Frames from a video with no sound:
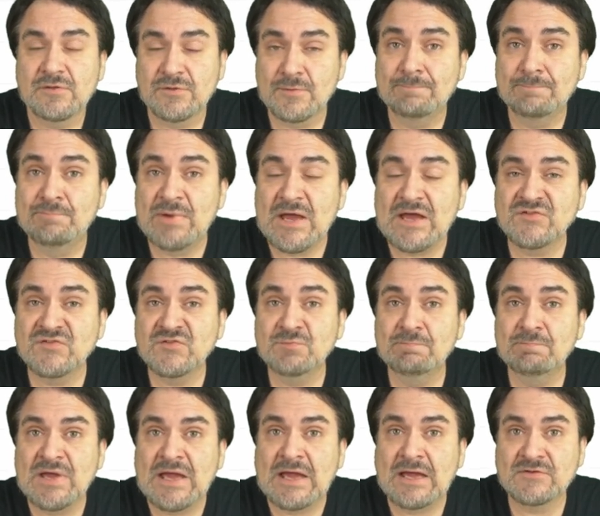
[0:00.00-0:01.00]
the
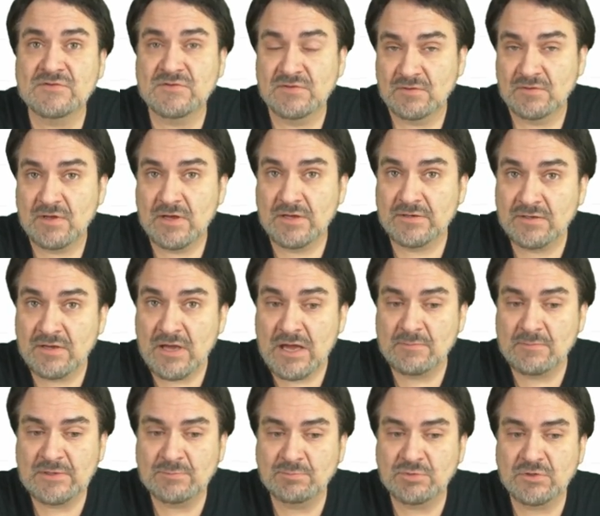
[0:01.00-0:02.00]
best bet on a
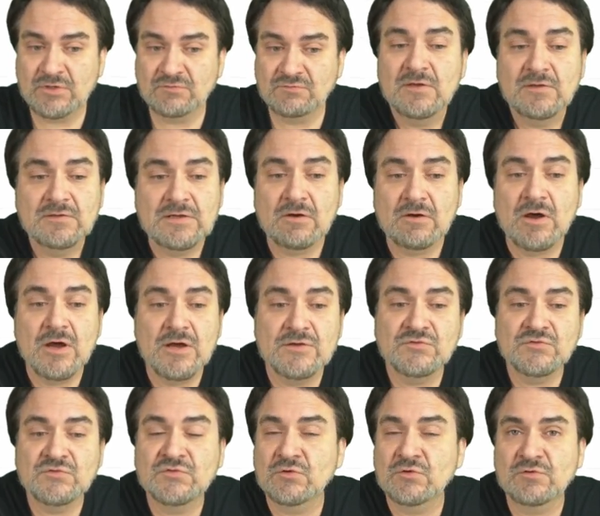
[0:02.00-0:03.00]
comic book. Now,
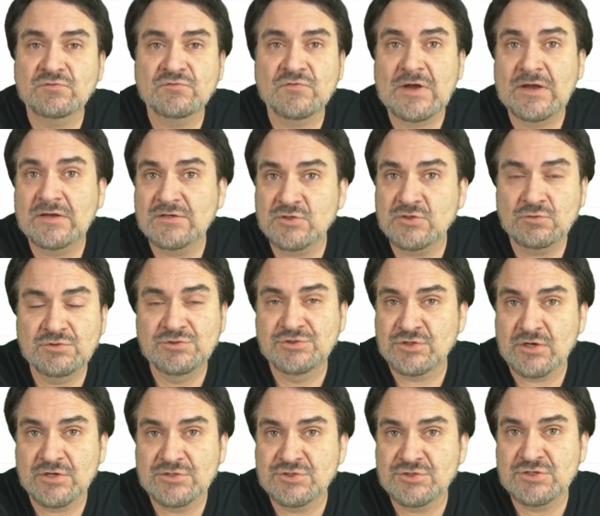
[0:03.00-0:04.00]
uncertified, you
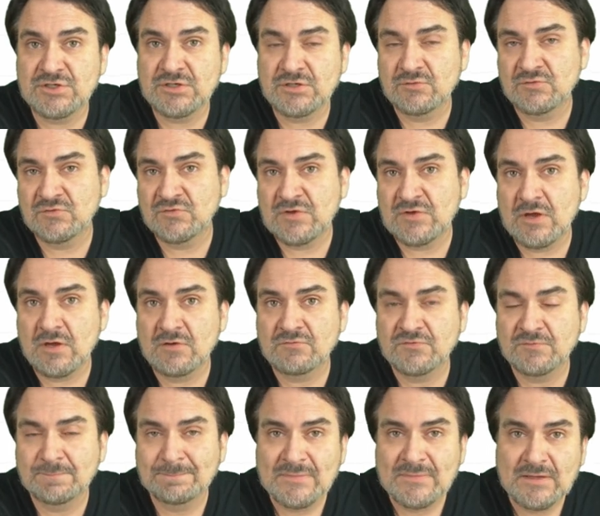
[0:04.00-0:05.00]
judged it
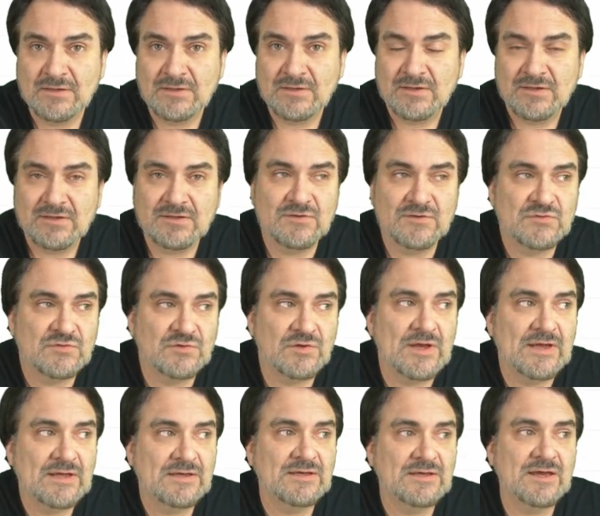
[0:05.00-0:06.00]
yourself, is
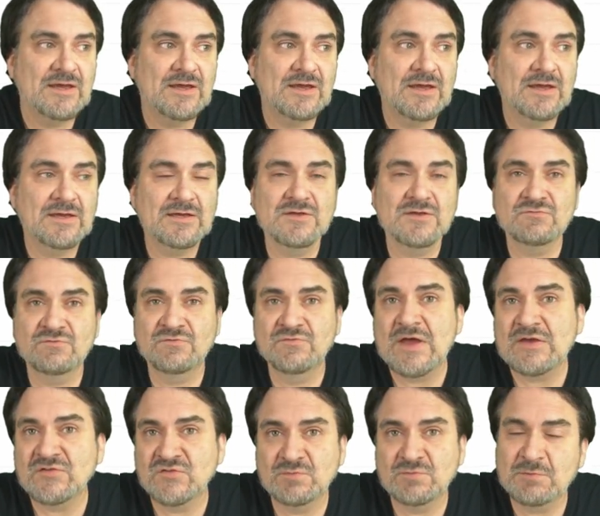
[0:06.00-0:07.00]
like a
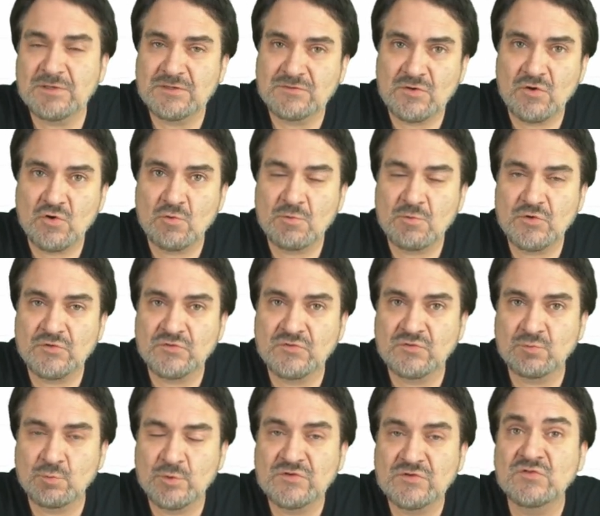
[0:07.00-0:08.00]
investment
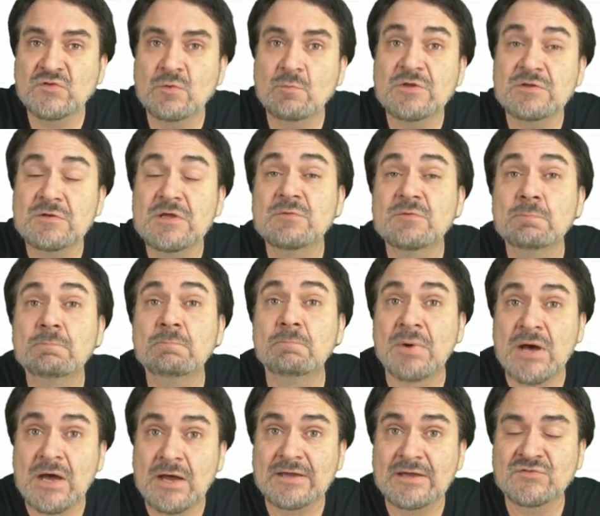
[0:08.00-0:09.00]
almost when someone
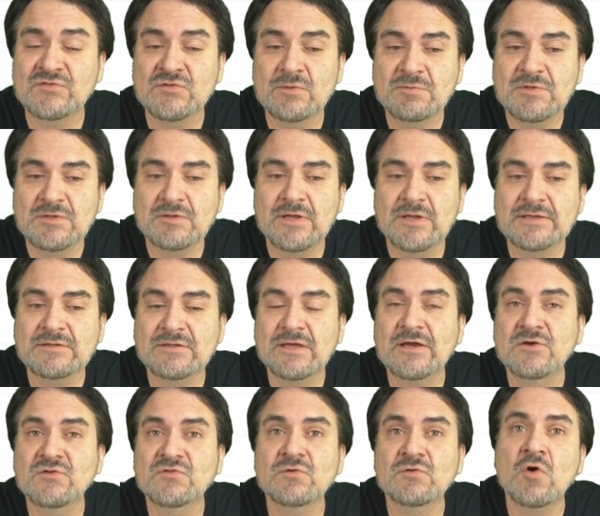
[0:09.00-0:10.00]
buys something like
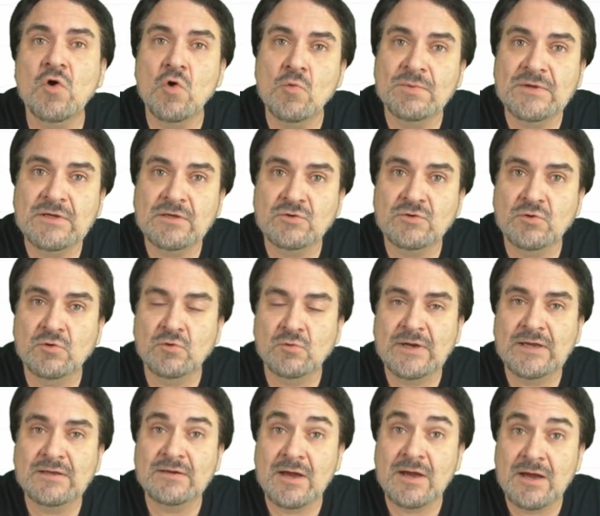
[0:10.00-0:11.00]
that because they're hoping it'll
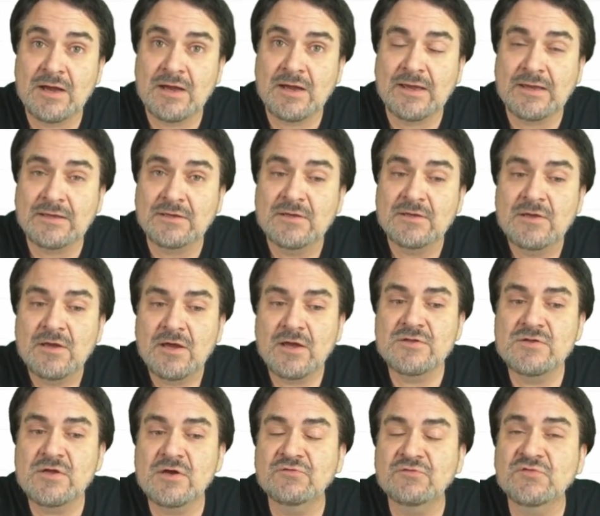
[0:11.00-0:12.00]
grade high
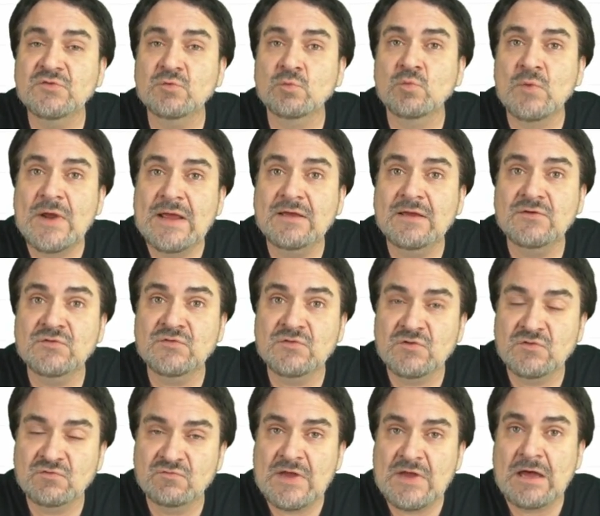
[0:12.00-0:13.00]
enough to raise
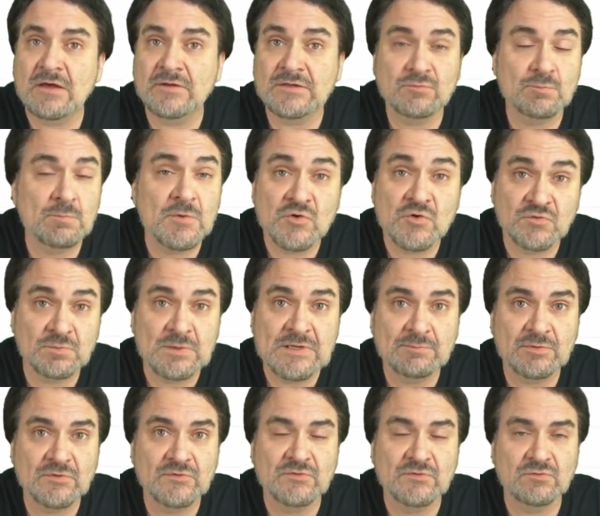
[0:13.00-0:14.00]
its value. Most
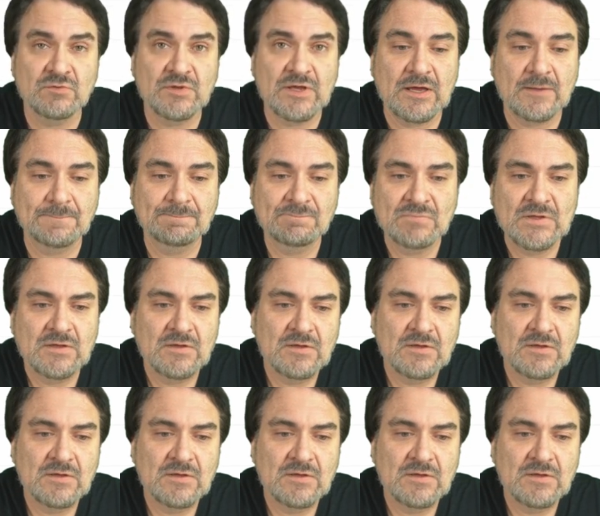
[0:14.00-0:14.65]
people do that.